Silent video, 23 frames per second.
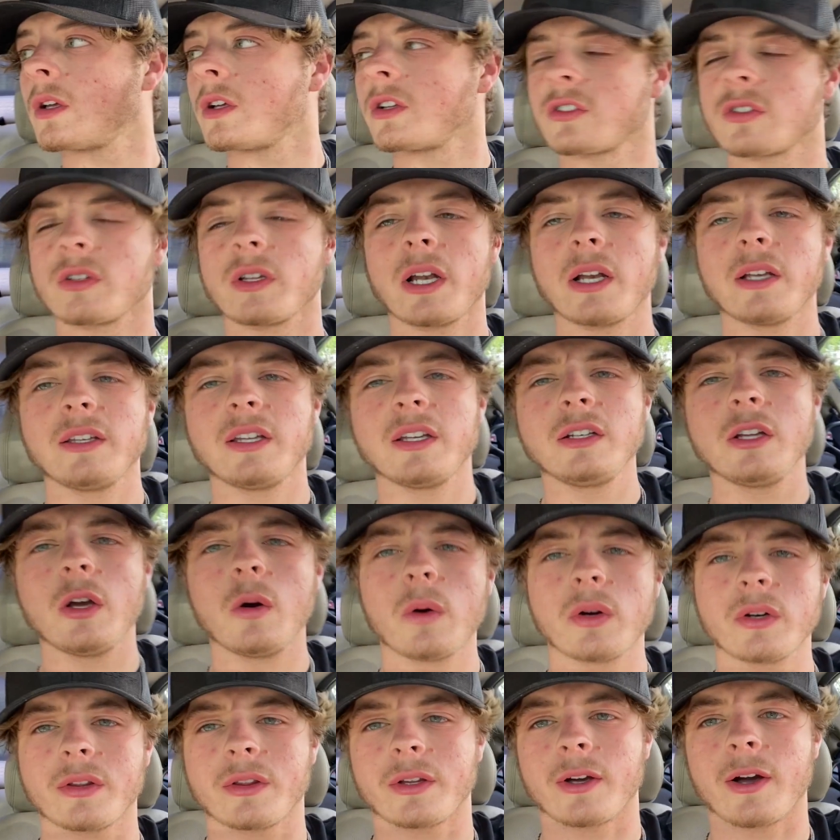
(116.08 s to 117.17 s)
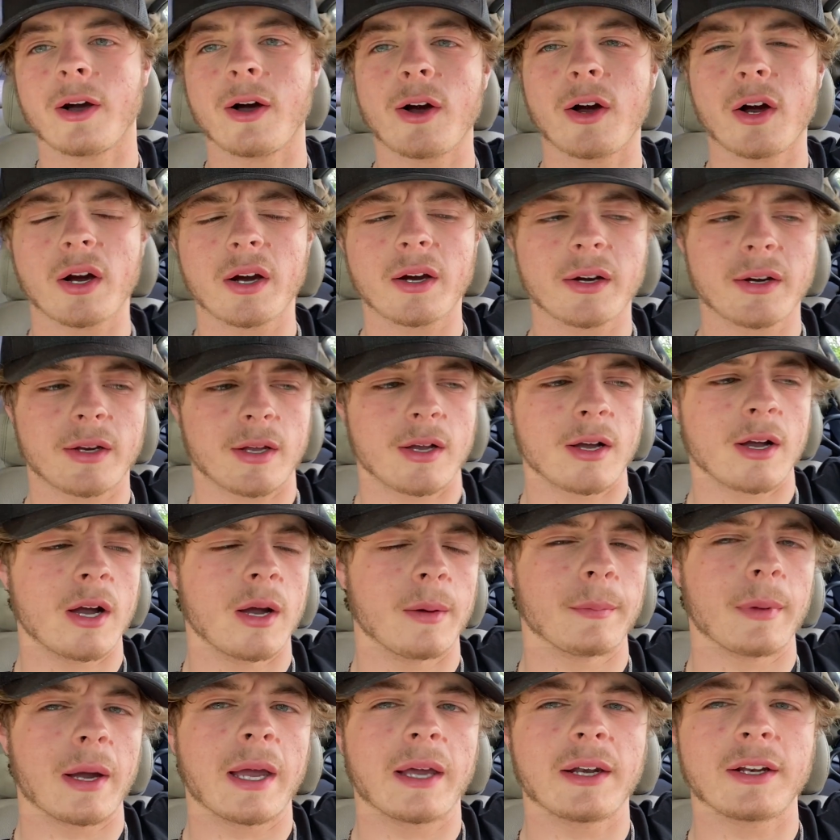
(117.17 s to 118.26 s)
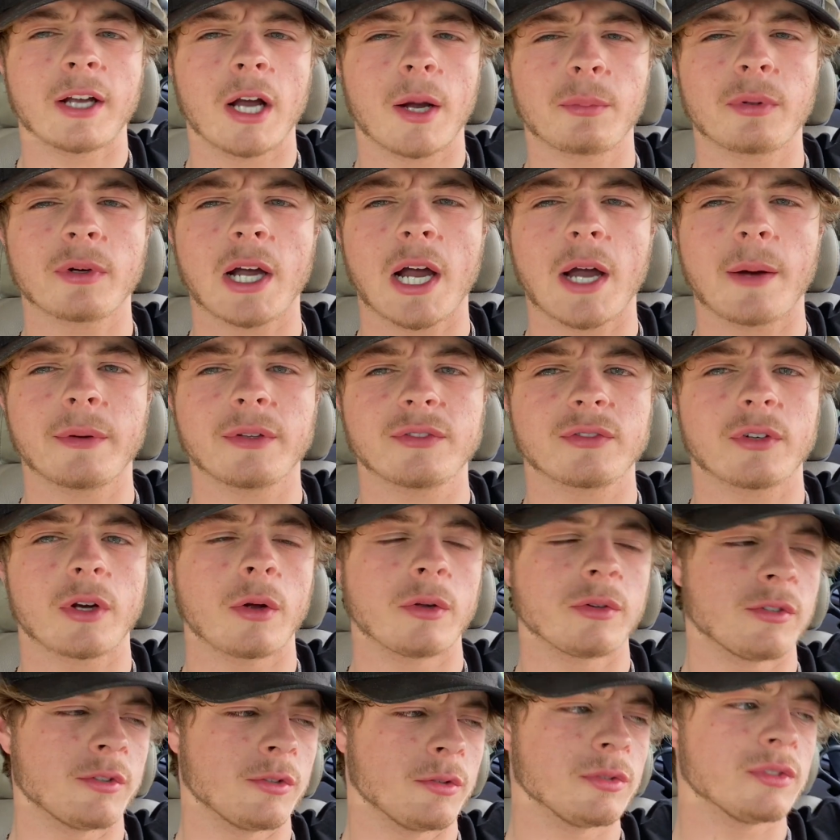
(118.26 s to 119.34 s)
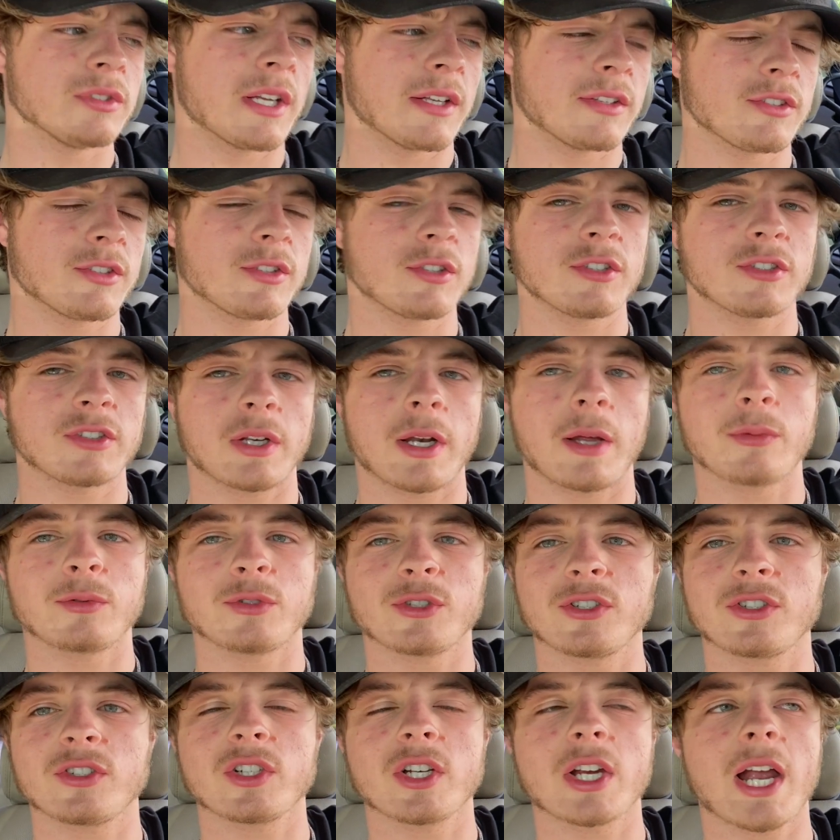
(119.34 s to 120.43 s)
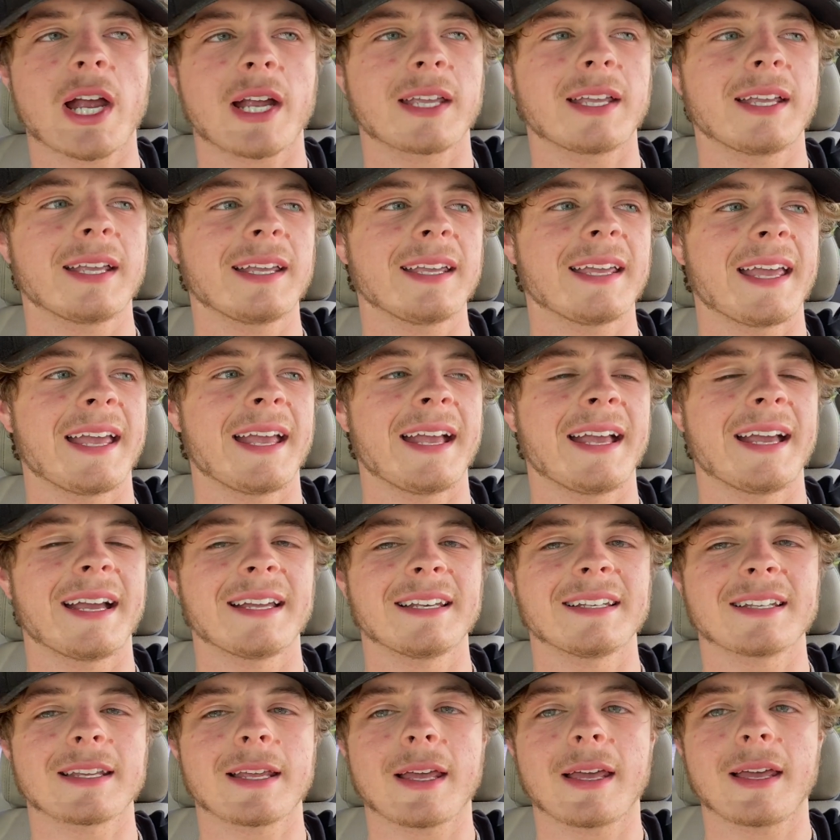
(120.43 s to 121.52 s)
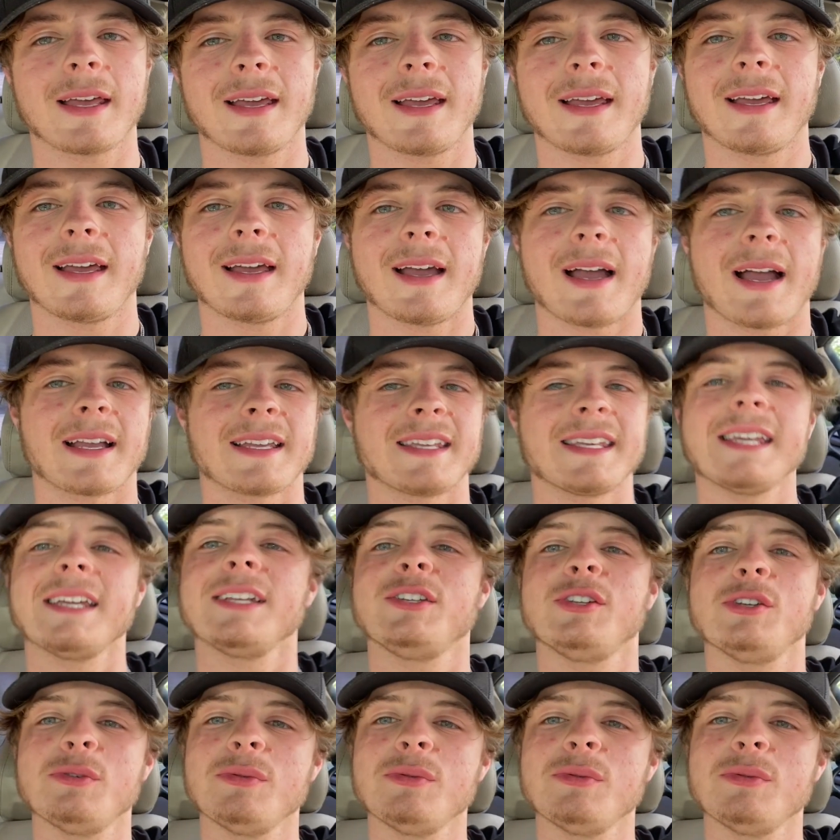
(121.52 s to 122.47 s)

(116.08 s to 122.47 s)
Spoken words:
So then I did go into the car. I had a couple comments for O2 sensors, and I was just checking, and I kid you